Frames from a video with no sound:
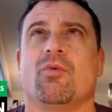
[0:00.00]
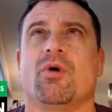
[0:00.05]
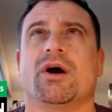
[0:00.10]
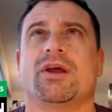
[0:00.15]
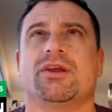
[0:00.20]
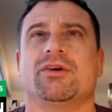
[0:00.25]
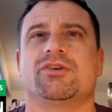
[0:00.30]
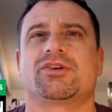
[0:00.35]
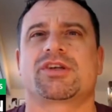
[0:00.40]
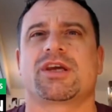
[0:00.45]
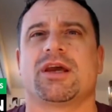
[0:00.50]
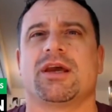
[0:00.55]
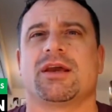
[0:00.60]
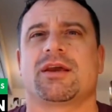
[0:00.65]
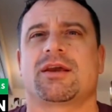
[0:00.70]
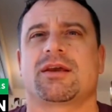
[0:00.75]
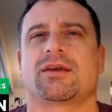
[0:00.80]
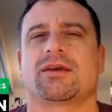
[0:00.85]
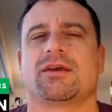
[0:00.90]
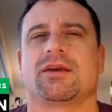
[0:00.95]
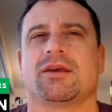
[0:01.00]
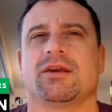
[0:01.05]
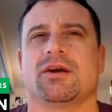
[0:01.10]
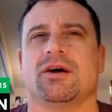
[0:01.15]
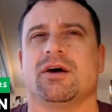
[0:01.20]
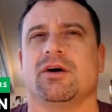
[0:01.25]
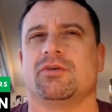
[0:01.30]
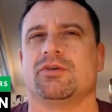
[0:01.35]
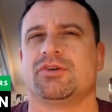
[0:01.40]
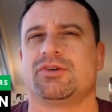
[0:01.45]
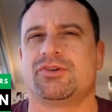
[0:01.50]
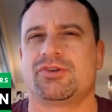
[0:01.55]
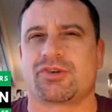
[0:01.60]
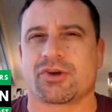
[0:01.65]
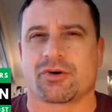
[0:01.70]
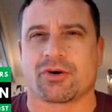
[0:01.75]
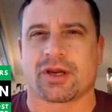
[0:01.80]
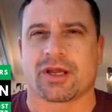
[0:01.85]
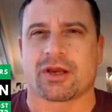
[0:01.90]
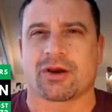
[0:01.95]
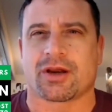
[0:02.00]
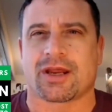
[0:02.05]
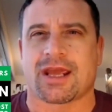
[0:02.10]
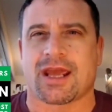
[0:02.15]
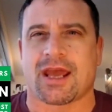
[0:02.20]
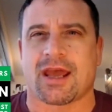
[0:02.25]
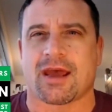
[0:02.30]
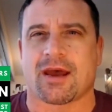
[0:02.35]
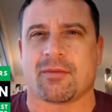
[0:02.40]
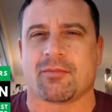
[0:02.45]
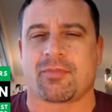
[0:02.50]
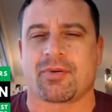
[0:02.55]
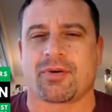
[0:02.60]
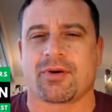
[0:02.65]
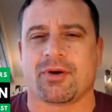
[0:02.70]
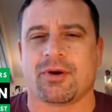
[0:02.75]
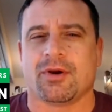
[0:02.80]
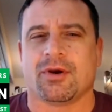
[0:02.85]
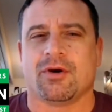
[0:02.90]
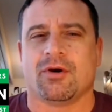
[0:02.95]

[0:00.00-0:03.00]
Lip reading: what you take, during your camp,